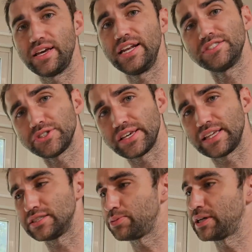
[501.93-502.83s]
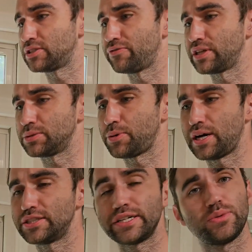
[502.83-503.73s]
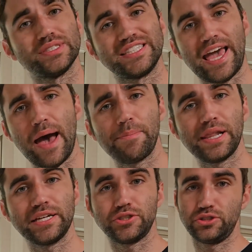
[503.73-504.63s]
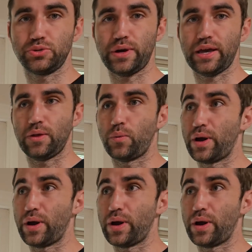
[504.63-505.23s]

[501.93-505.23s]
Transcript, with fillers: Initially, the inspiration for this project was the Appalachian Trail,